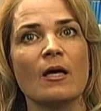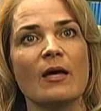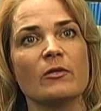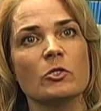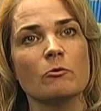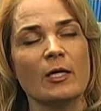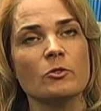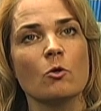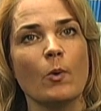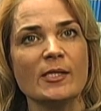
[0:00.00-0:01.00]
at the
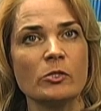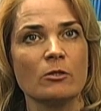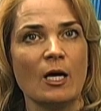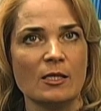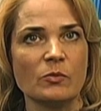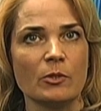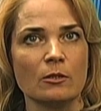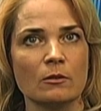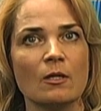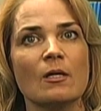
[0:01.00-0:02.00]
Toronto Western Hospital,